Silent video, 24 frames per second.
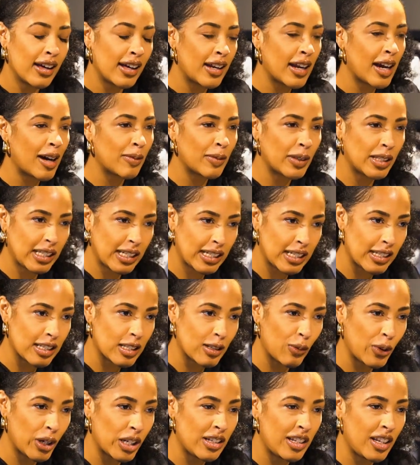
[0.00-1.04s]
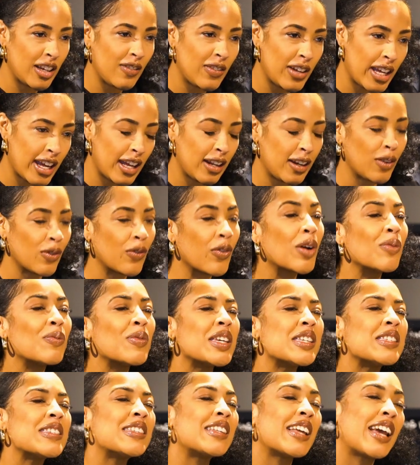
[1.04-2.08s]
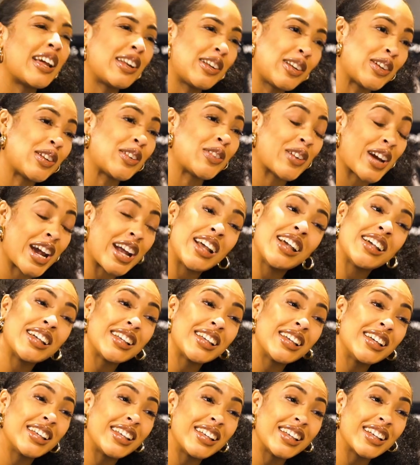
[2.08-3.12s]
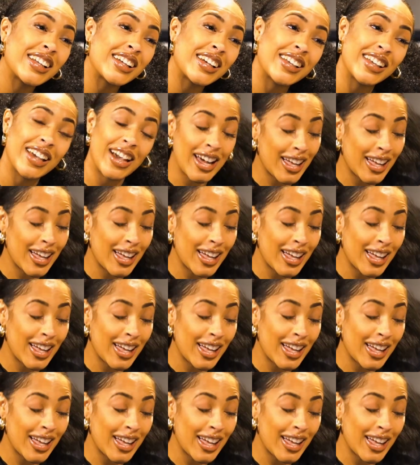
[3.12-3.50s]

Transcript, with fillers: Anomalous. We're yes. deviating from the standard, right? Come on.